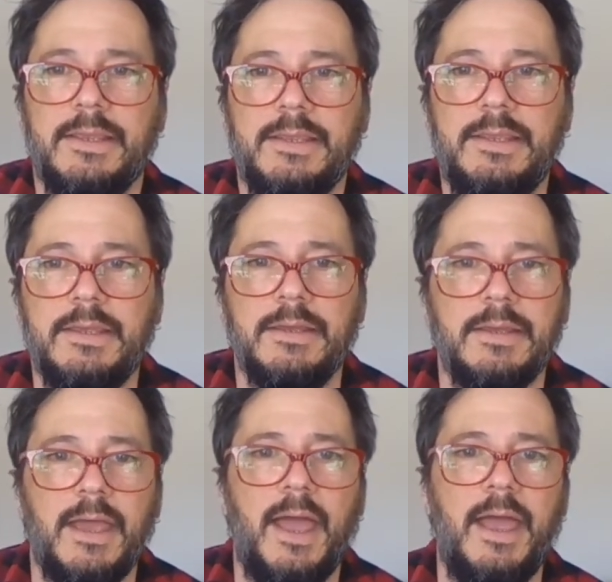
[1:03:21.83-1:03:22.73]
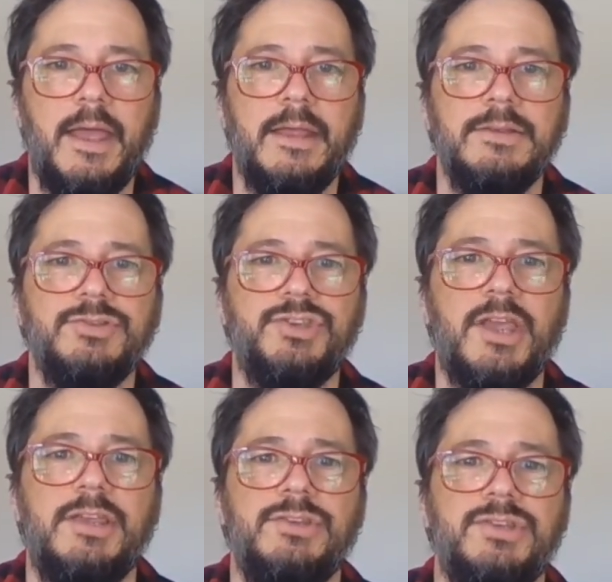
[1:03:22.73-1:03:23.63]
Here. And
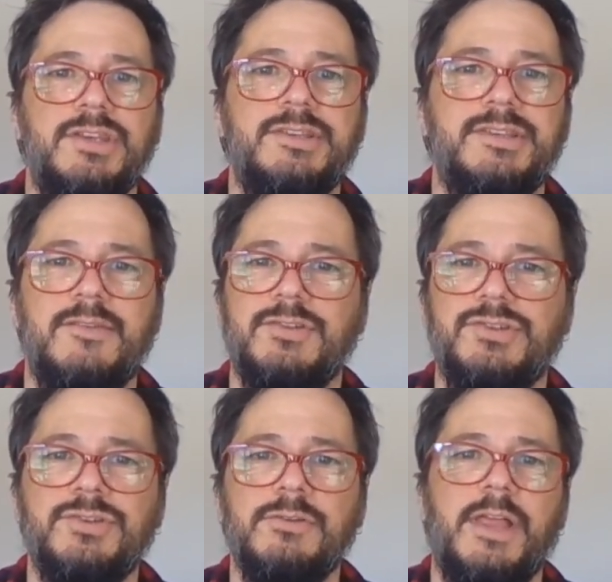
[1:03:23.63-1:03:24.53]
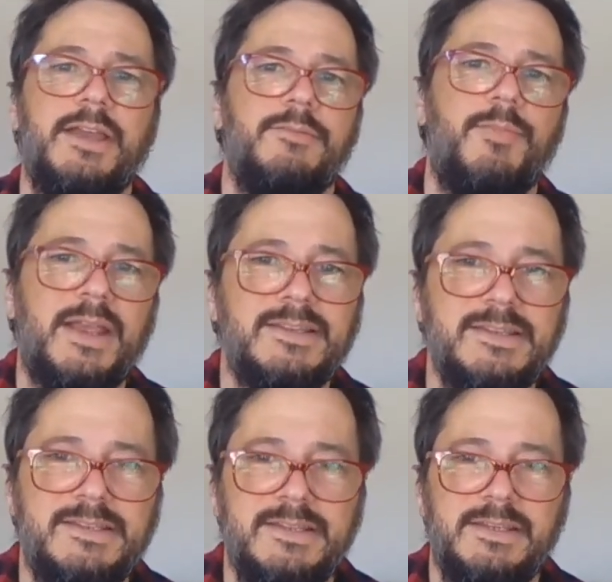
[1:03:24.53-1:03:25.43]
change, E7. Too late. Back to
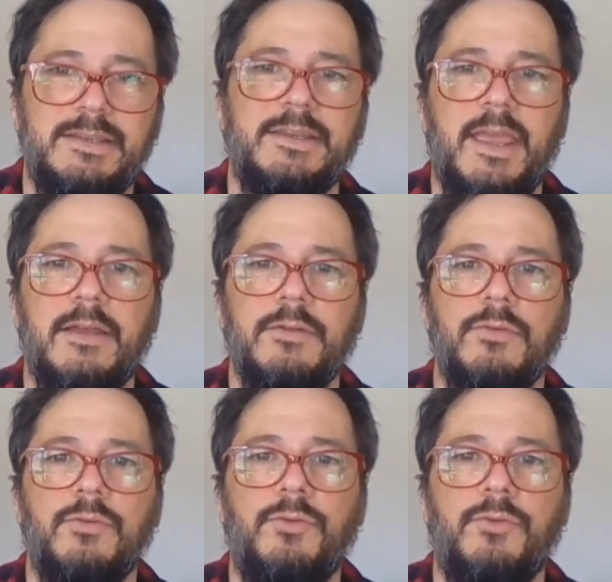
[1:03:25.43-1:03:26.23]
D. Count.